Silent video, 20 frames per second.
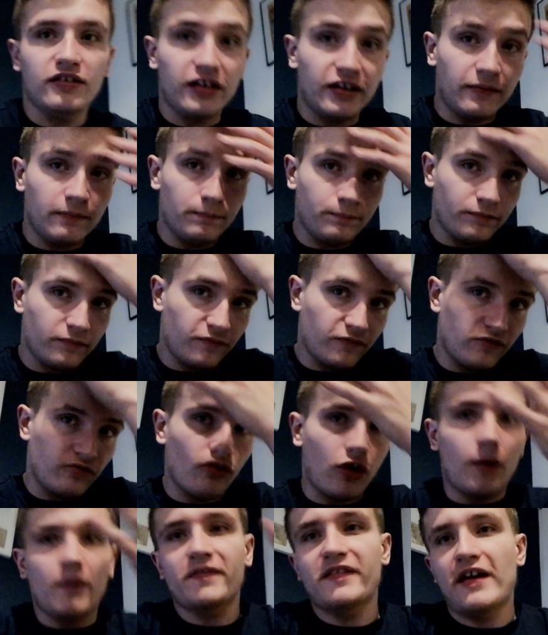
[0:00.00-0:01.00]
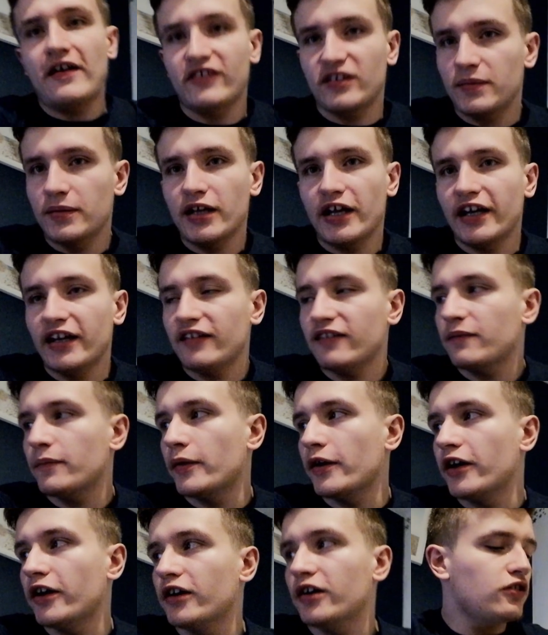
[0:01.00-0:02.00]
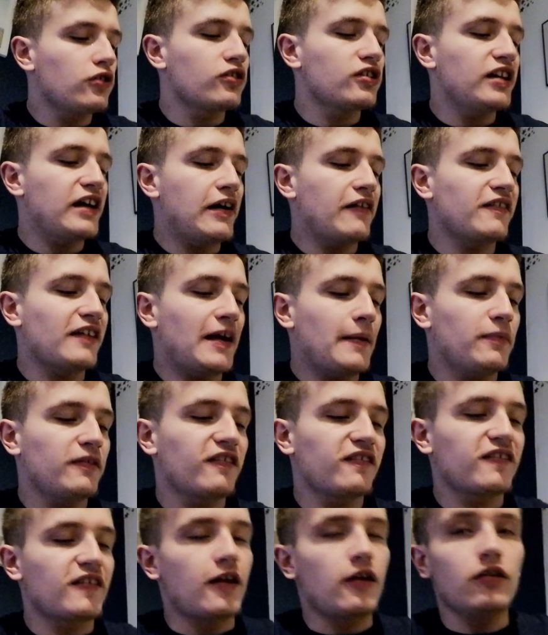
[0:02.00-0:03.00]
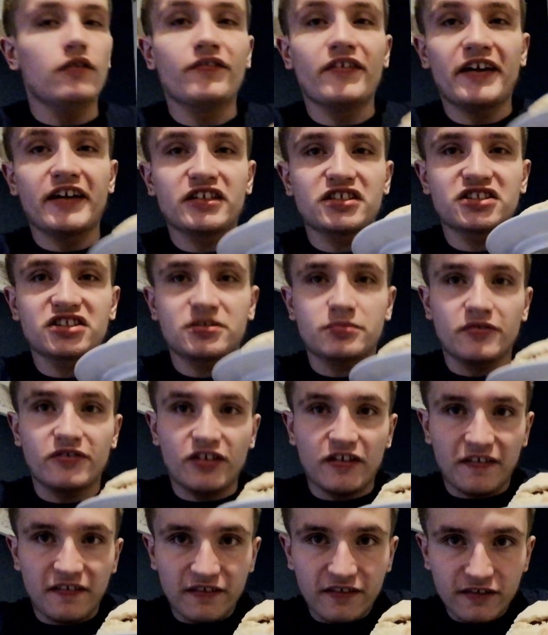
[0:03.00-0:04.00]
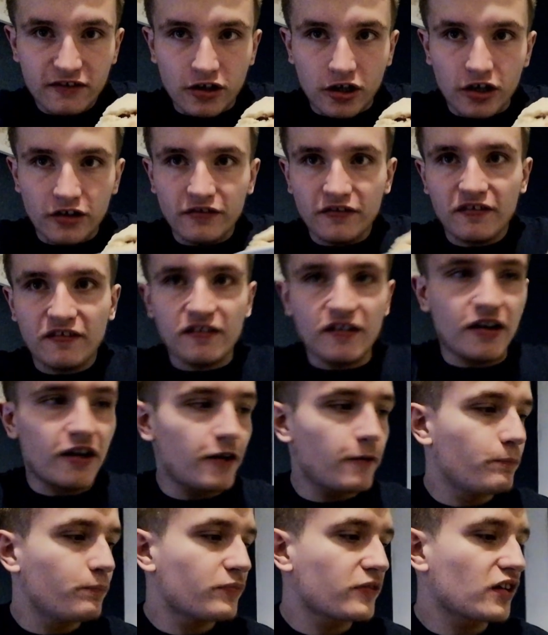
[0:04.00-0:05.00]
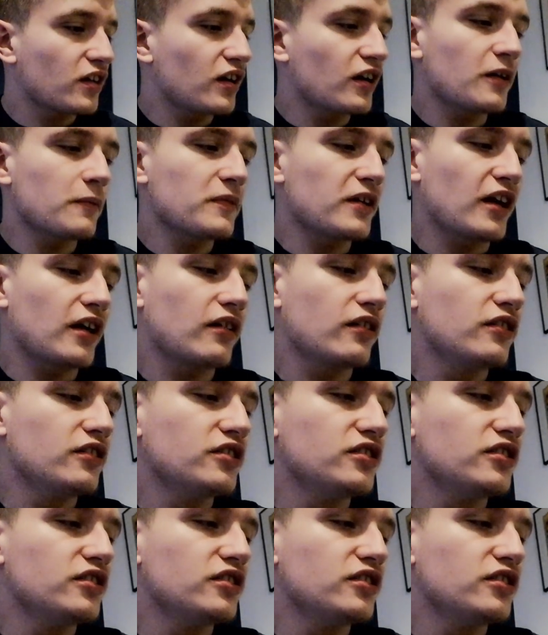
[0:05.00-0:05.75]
like dropped out the plate, but luckily I was able to salvage some of the scone, so um, yeah.